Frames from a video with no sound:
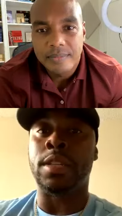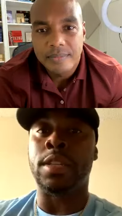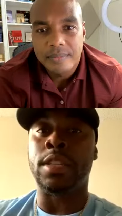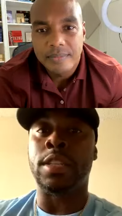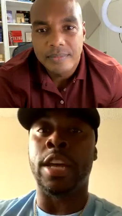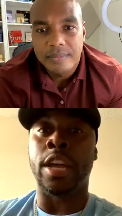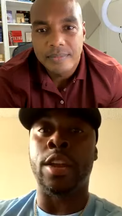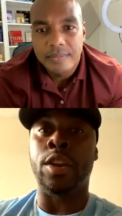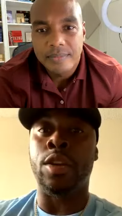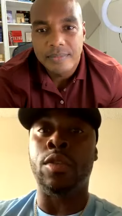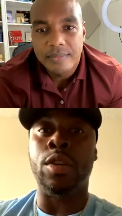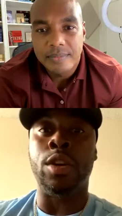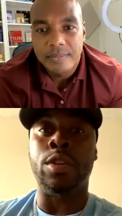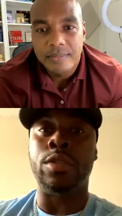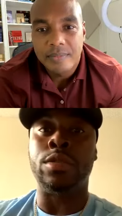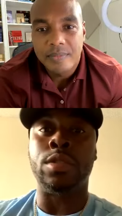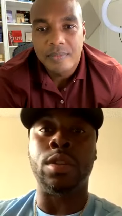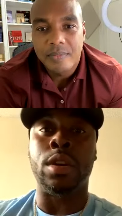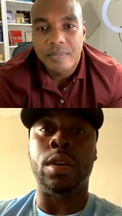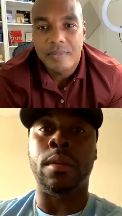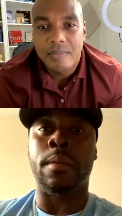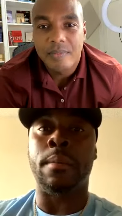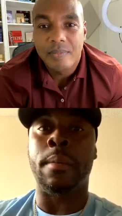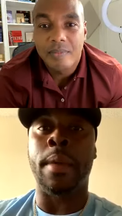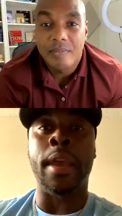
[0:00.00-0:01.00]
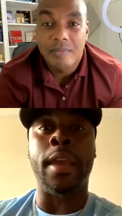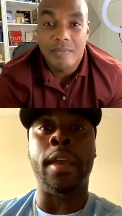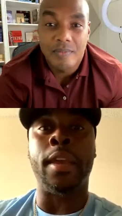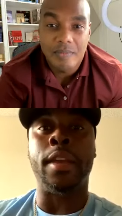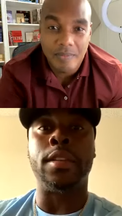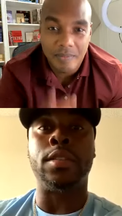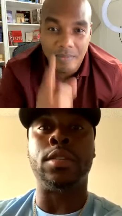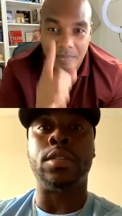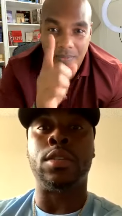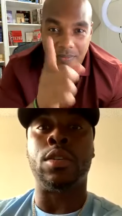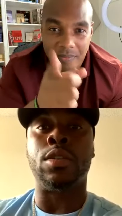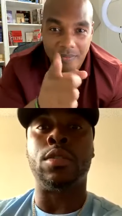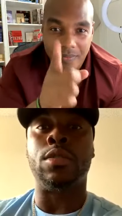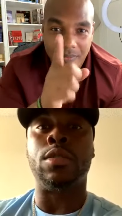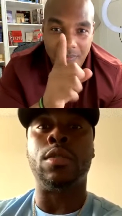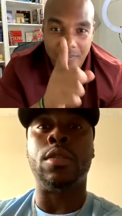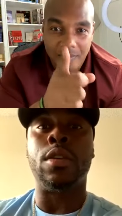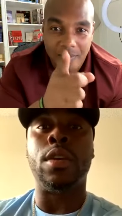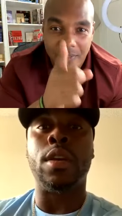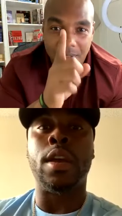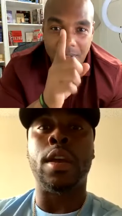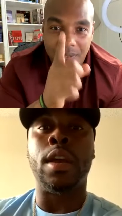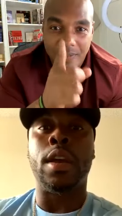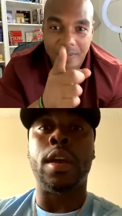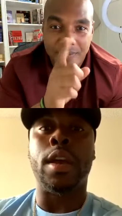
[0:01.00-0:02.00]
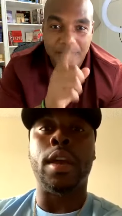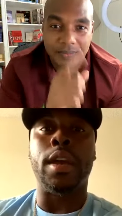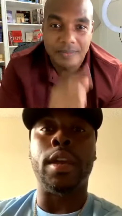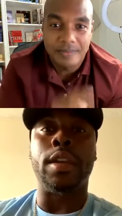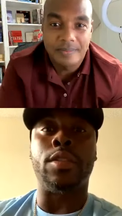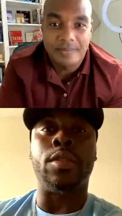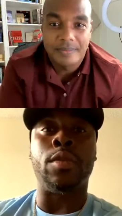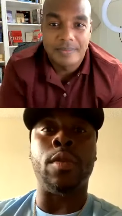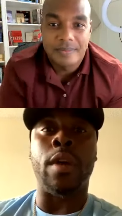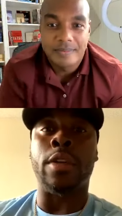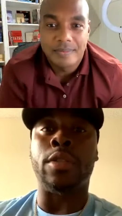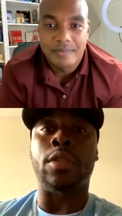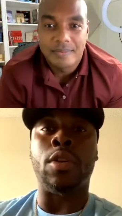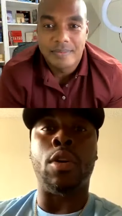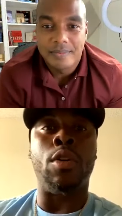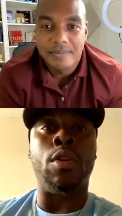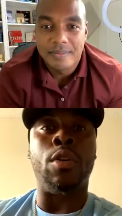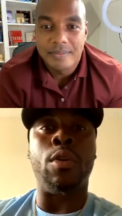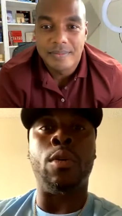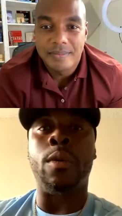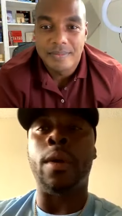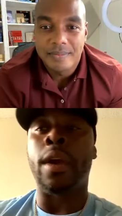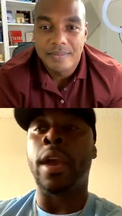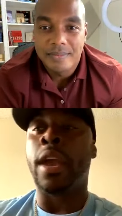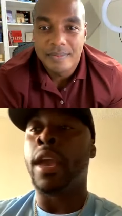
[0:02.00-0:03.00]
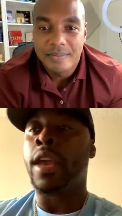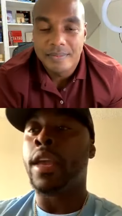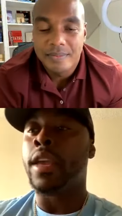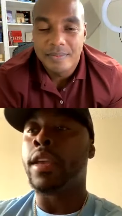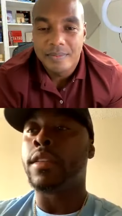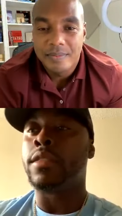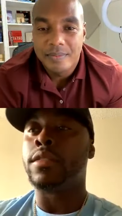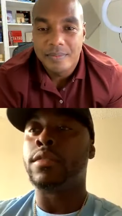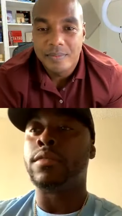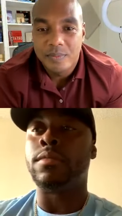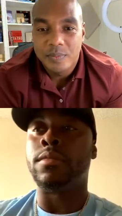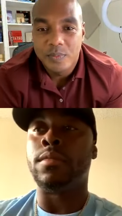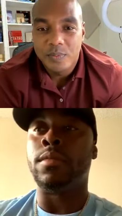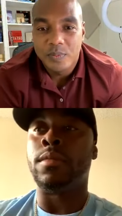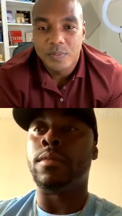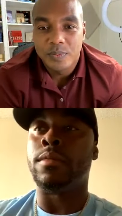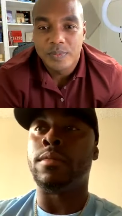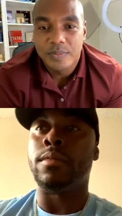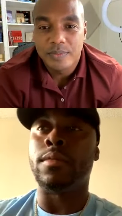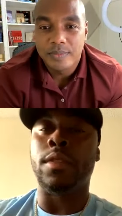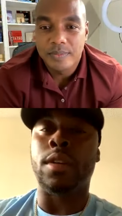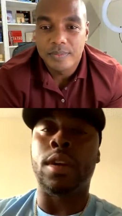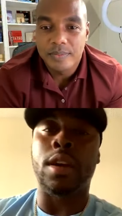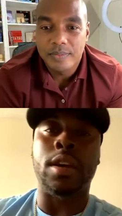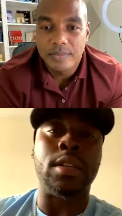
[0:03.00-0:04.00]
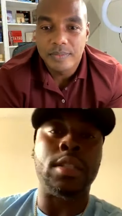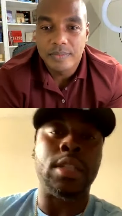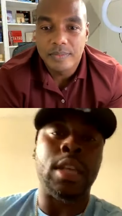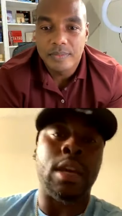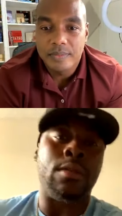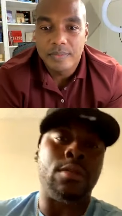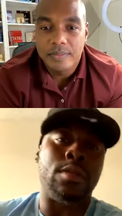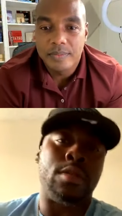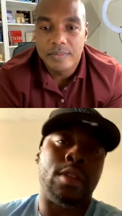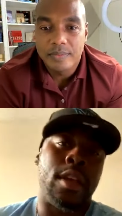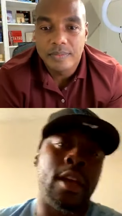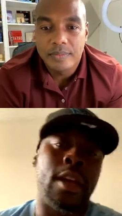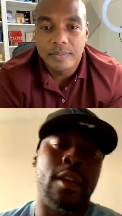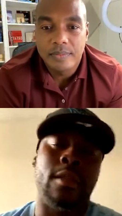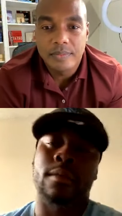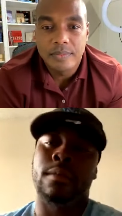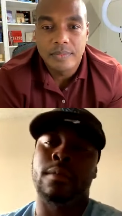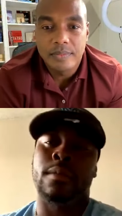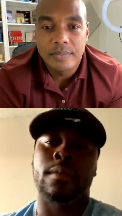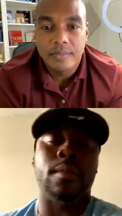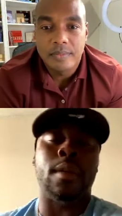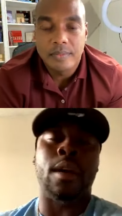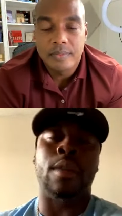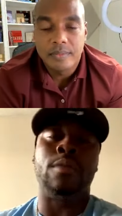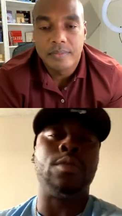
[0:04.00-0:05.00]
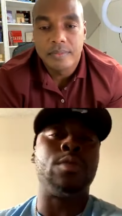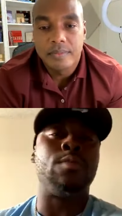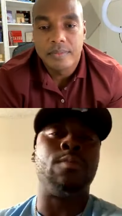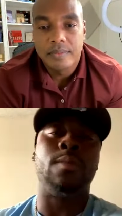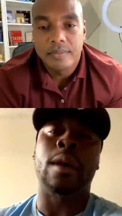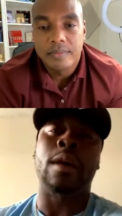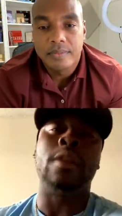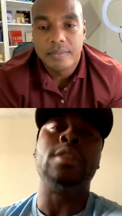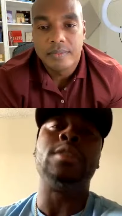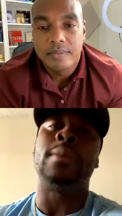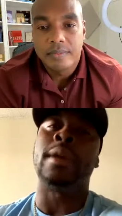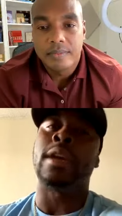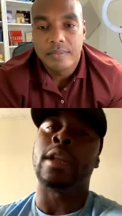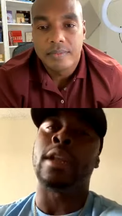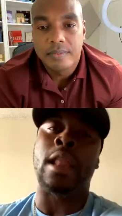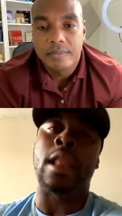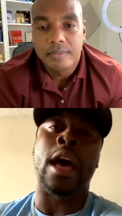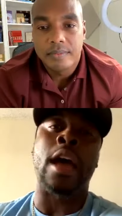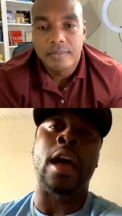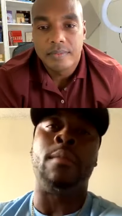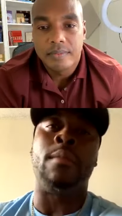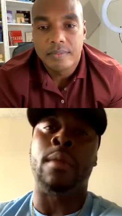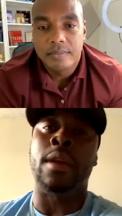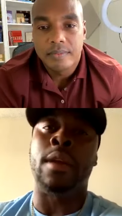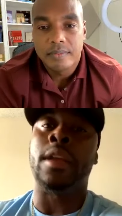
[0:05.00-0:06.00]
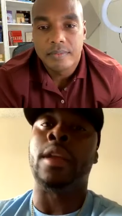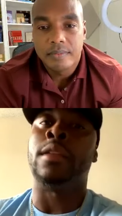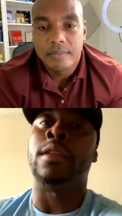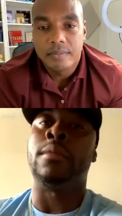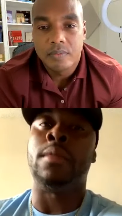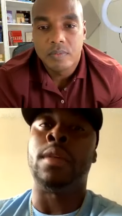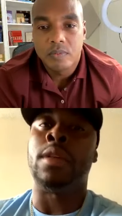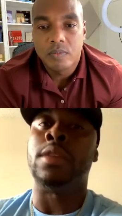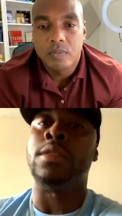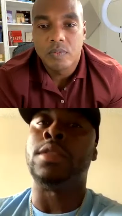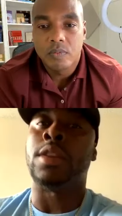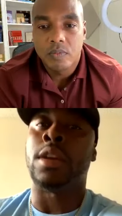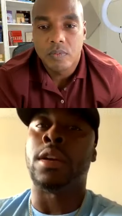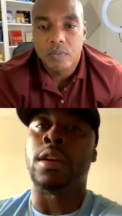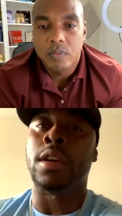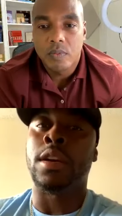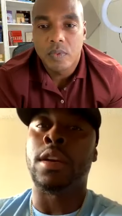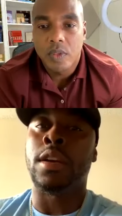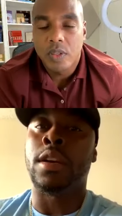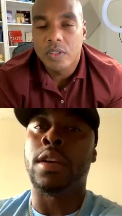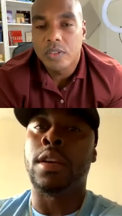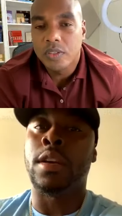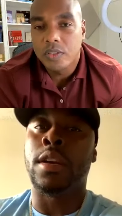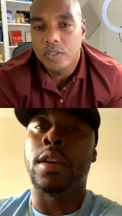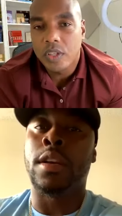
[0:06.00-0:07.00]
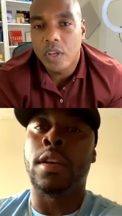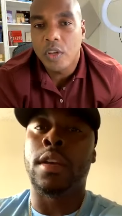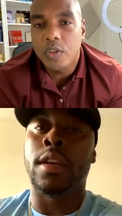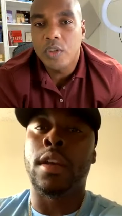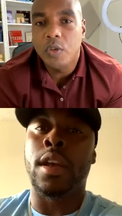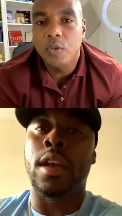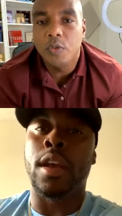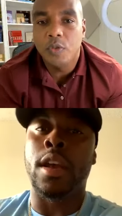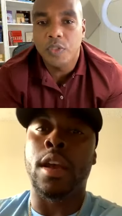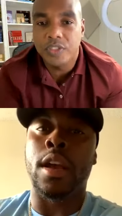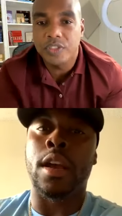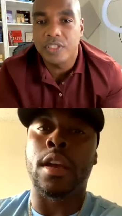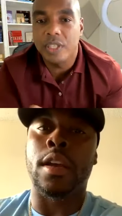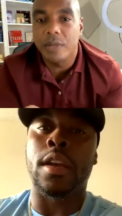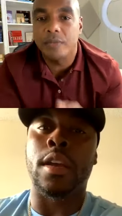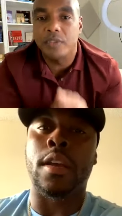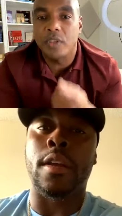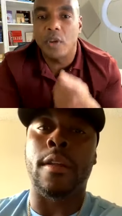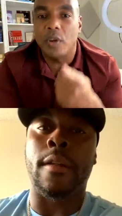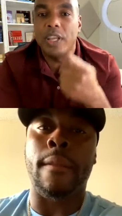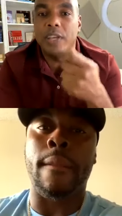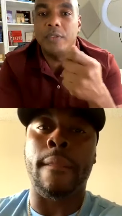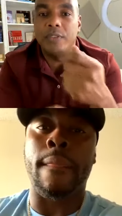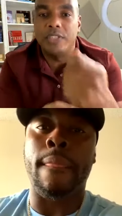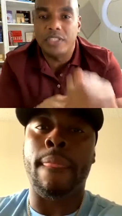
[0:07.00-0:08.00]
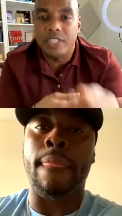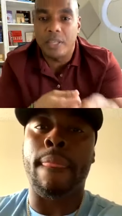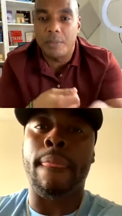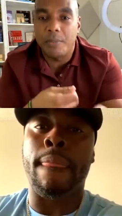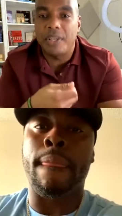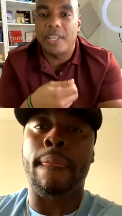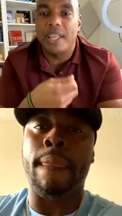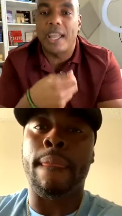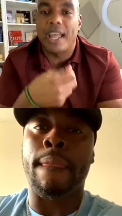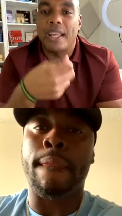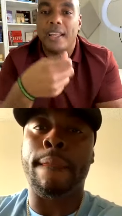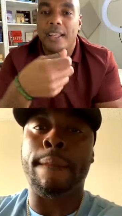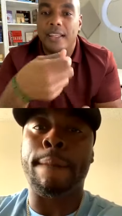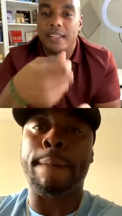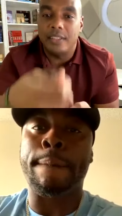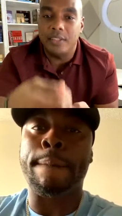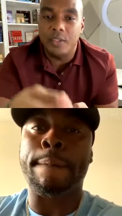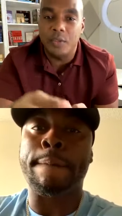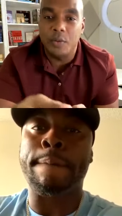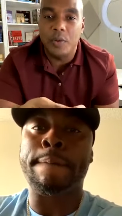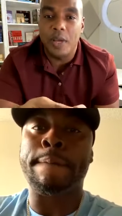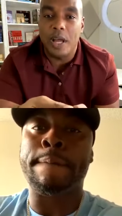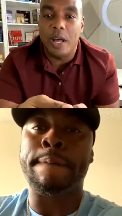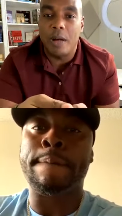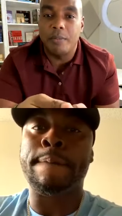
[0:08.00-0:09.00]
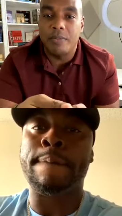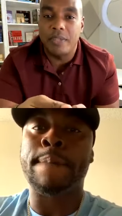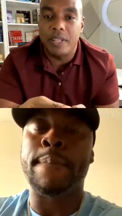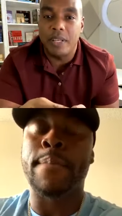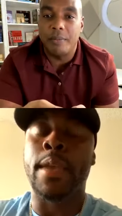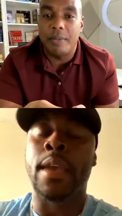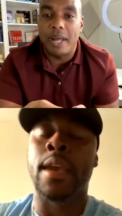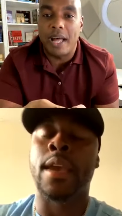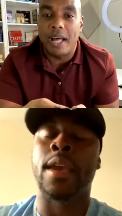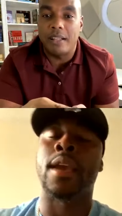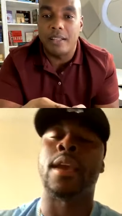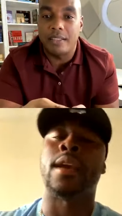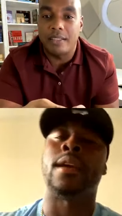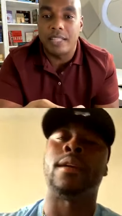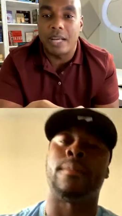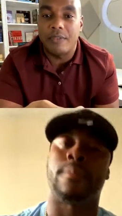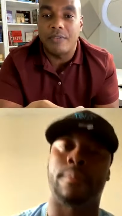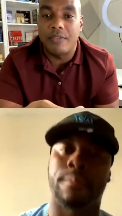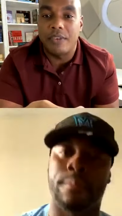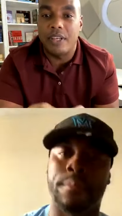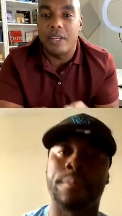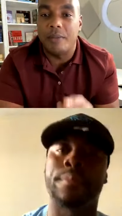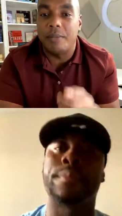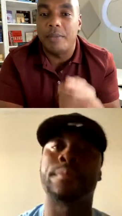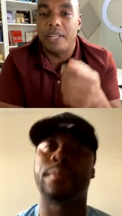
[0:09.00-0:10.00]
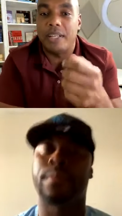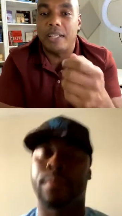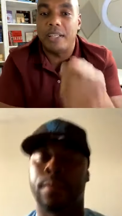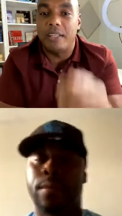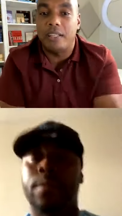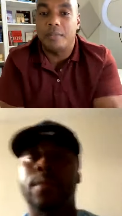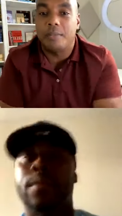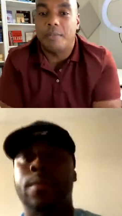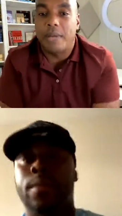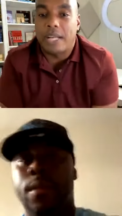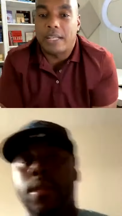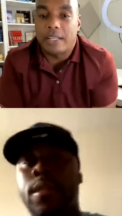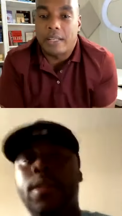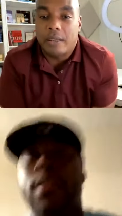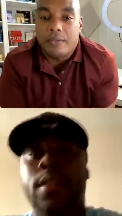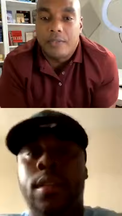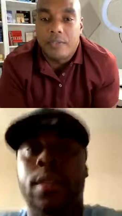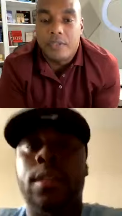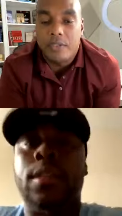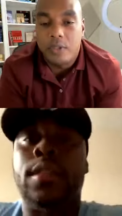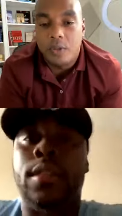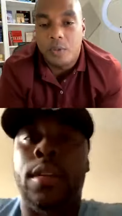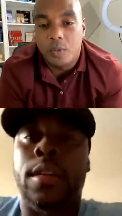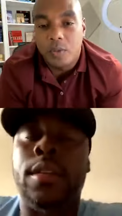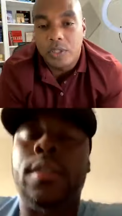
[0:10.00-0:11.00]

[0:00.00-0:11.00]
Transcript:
Speaker 1: I knew he was going to make it. So throughout the whole way, because I was getting, I was
Speaker 2: I was making a lot of money in the military. So you recip- so he reciprocated. You helped him out, looked out for him, and he looked back out for you when you